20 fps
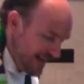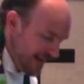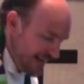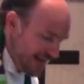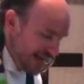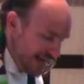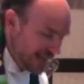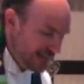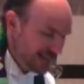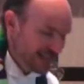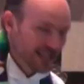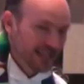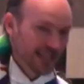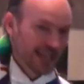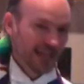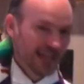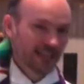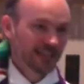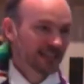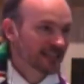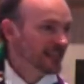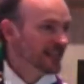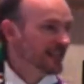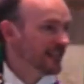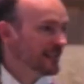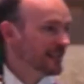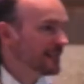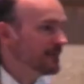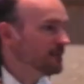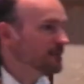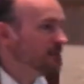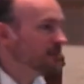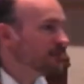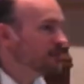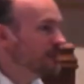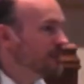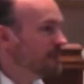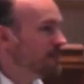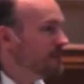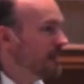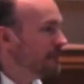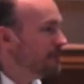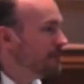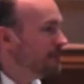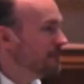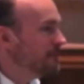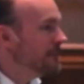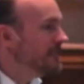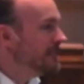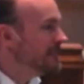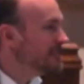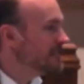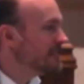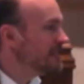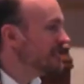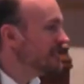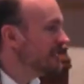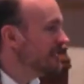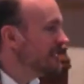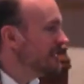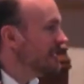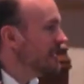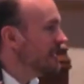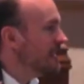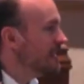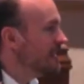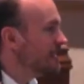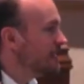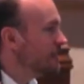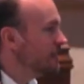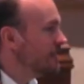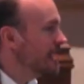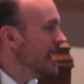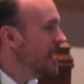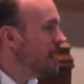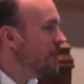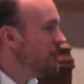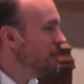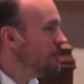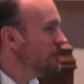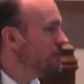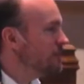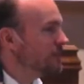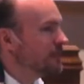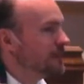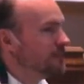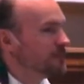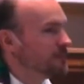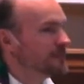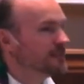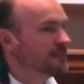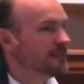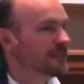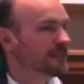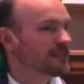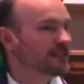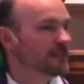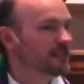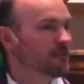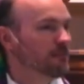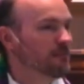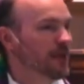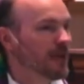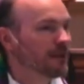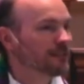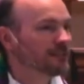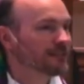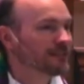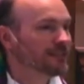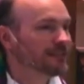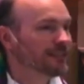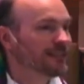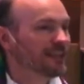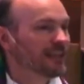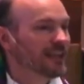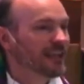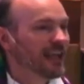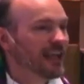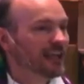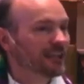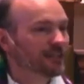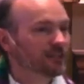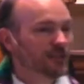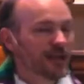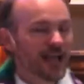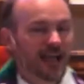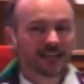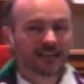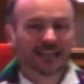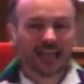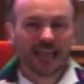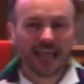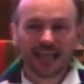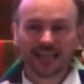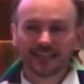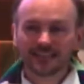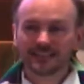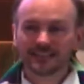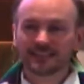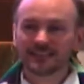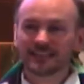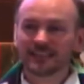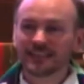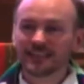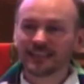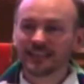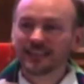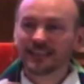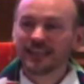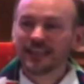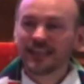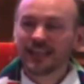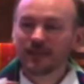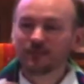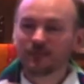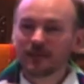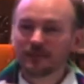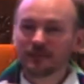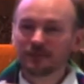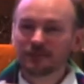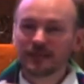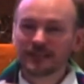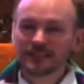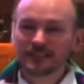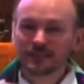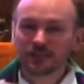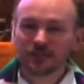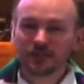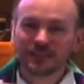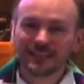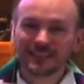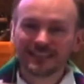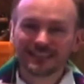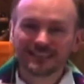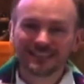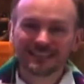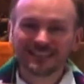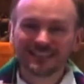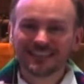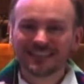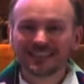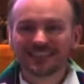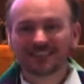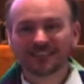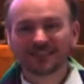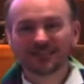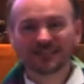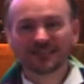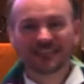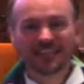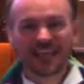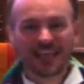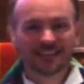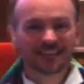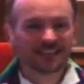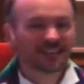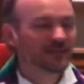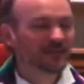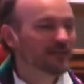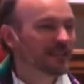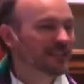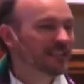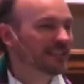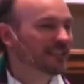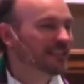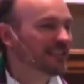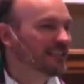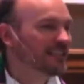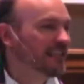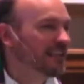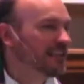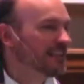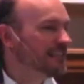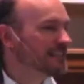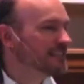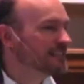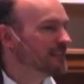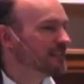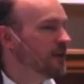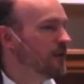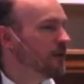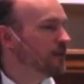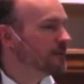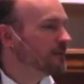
and landed between my feet on the ground where it proceeded to melt and attract ants. And my friend Chris stood next to me eating his cone of